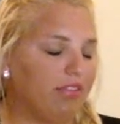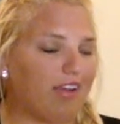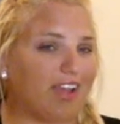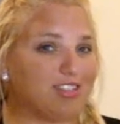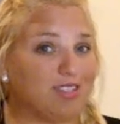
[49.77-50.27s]

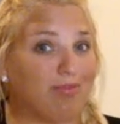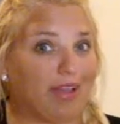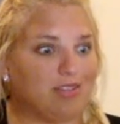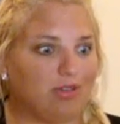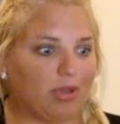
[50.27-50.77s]
they're actually
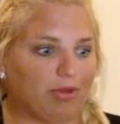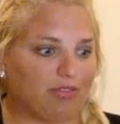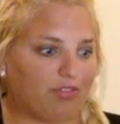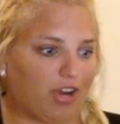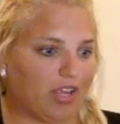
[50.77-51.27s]
buy two get
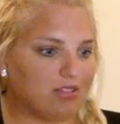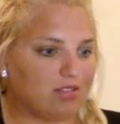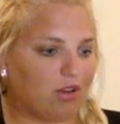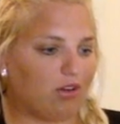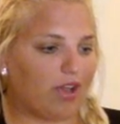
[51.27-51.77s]
one free.
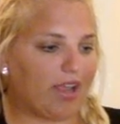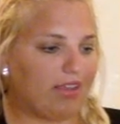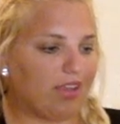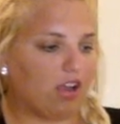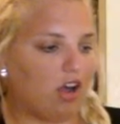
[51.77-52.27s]
So I
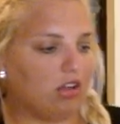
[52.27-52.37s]
got